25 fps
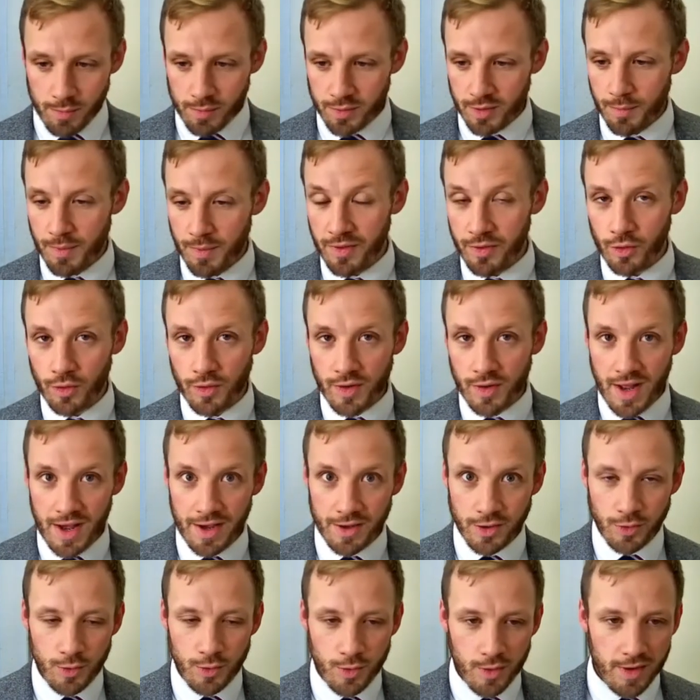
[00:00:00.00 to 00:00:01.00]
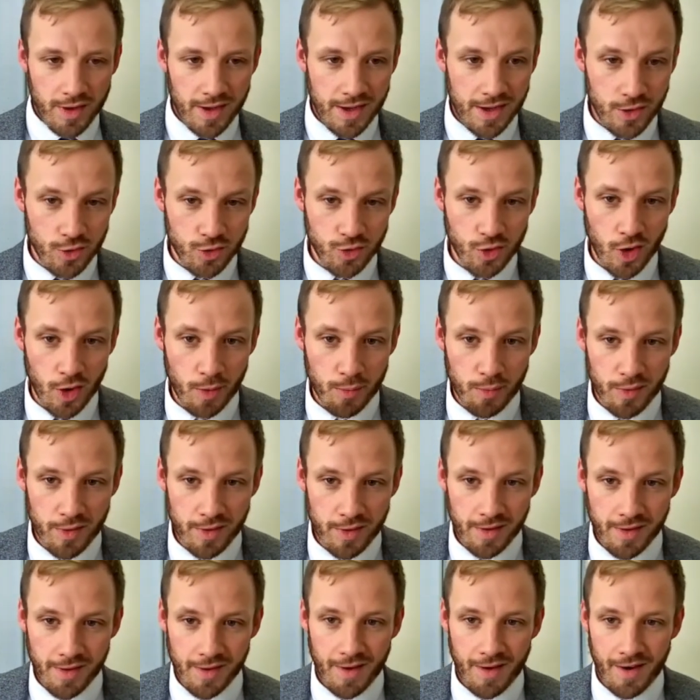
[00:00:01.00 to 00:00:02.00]
depending on how you interpret
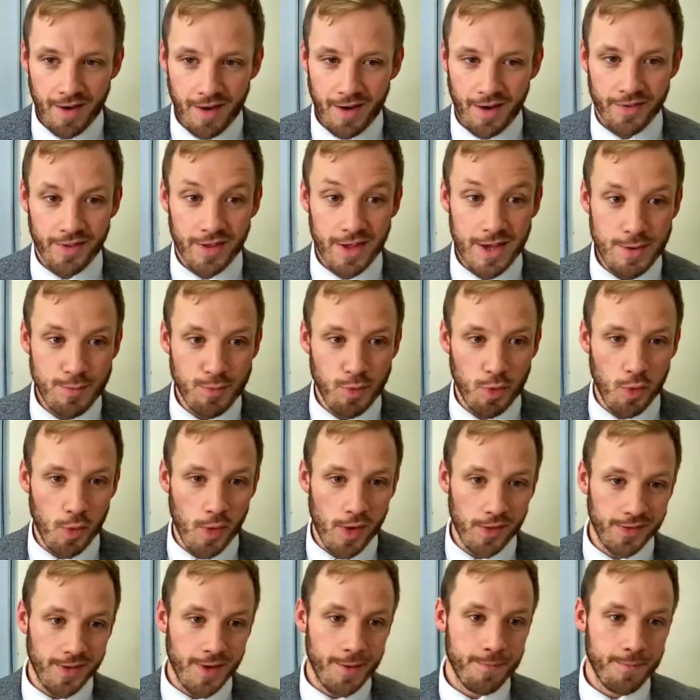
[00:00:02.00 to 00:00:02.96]
the Hebrew word there.